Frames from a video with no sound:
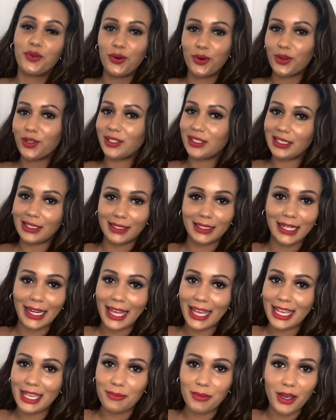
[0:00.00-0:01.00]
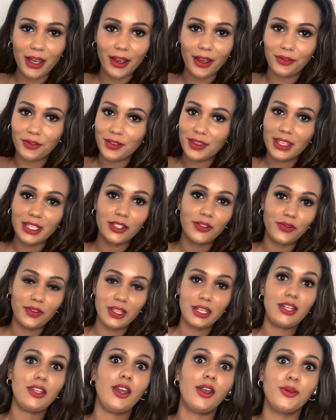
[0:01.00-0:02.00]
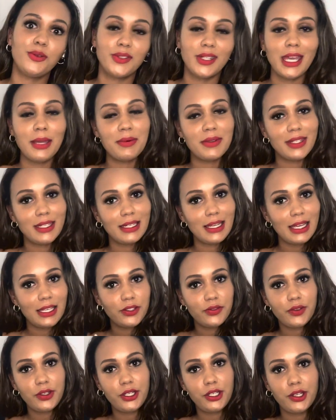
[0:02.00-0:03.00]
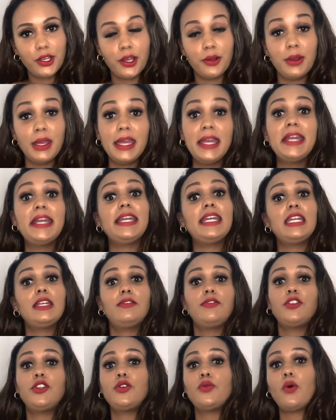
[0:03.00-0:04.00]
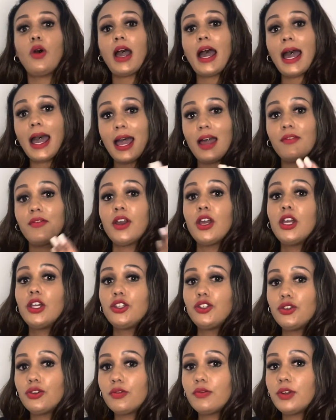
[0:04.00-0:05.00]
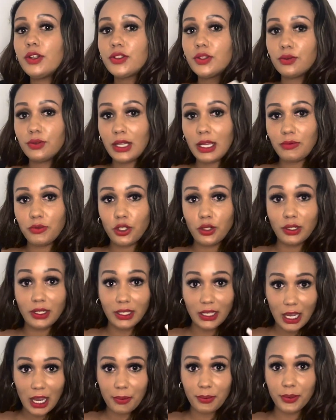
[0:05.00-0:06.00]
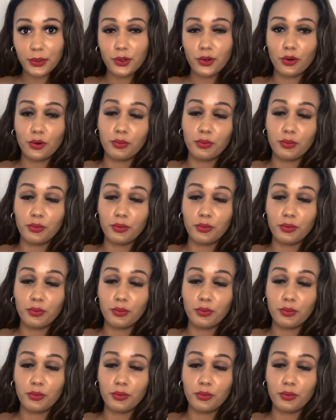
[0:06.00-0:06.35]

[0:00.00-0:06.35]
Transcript: course, disclaimer for this video, same as the last video, if you have Uranus or Neptune in Capricorn,